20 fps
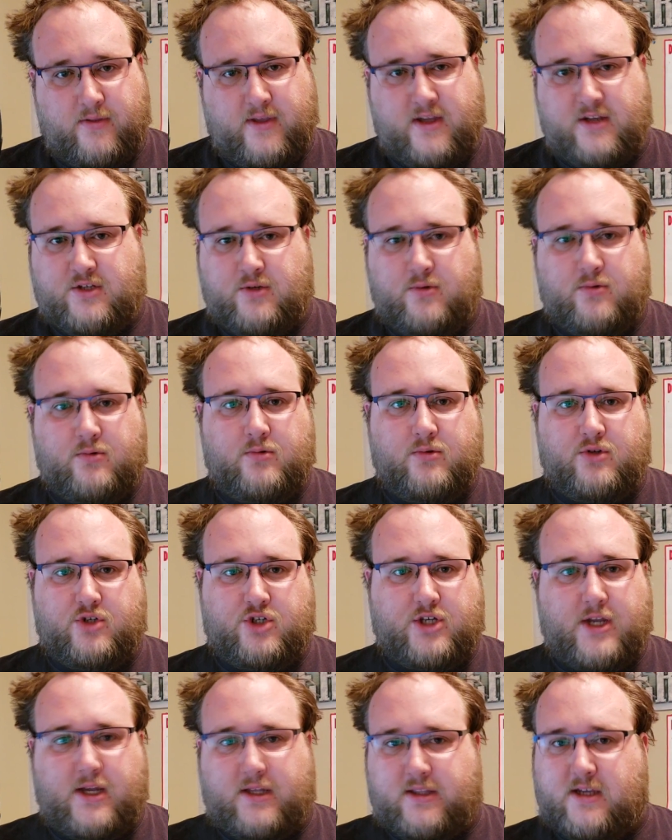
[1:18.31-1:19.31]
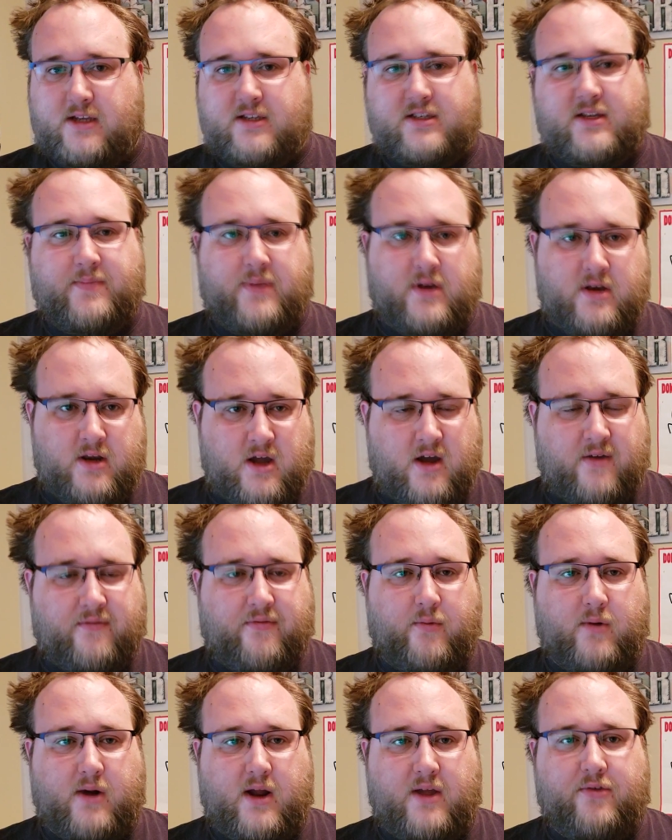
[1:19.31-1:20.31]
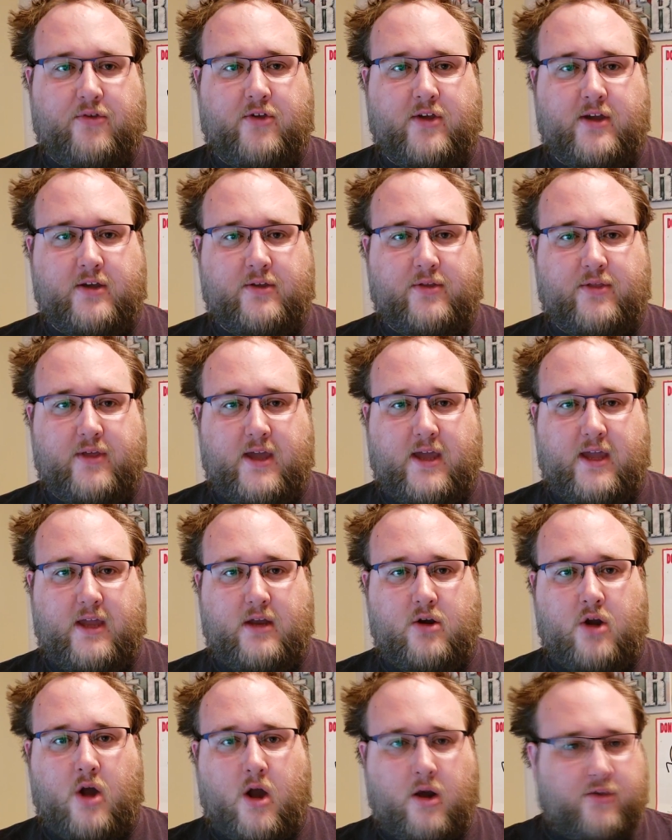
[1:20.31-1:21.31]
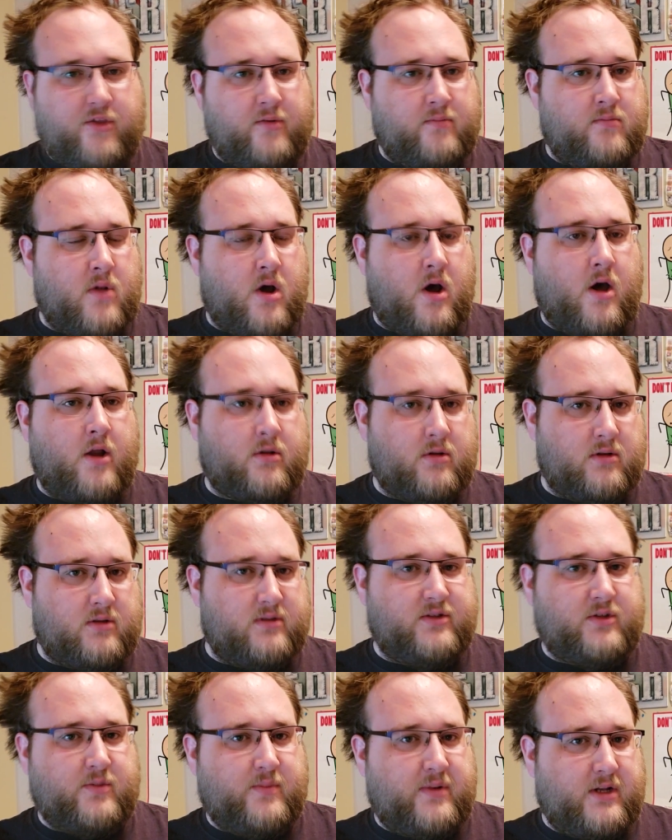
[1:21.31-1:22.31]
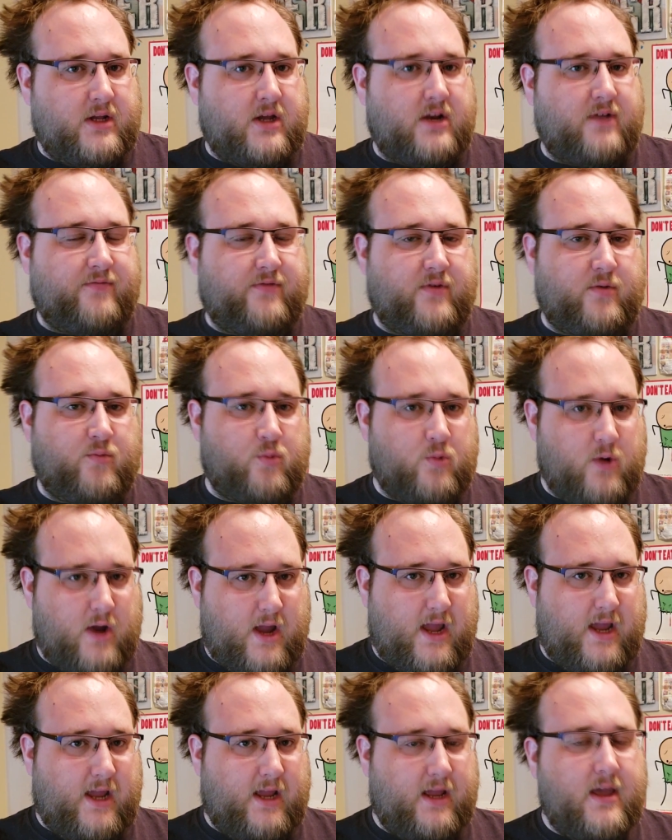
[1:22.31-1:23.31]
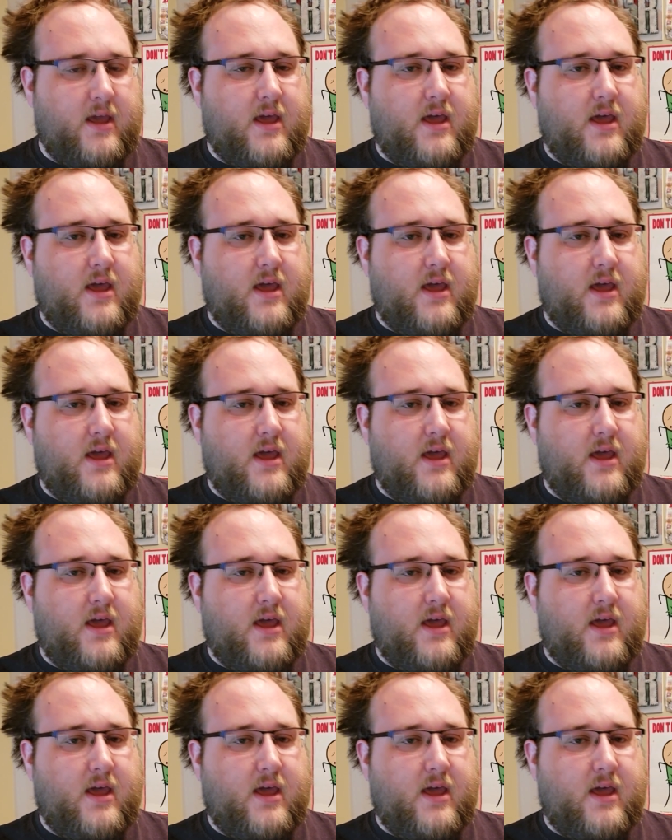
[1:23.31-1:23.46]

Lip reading: they do shit things up enough where I think they knock the model a little bit out of array,